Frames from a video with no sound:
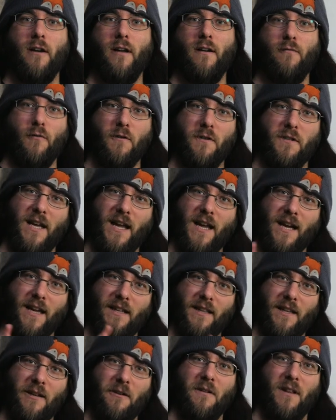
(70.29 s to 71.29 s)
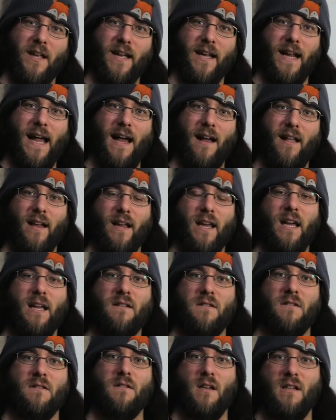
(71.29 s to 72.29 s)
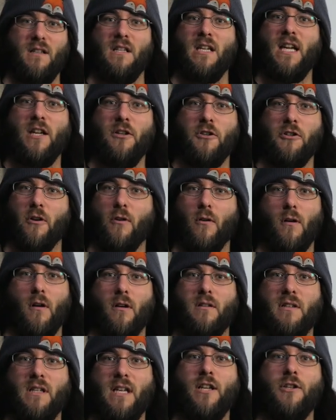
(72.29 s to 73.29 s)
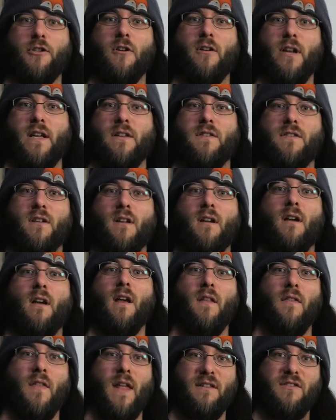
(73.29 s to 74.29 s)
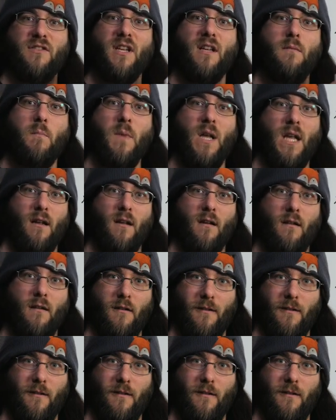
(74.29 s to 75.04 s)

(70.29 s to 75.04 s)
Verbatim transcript: if we're saying it literally in Gaelic, it's a teacher or teacherness that's in me.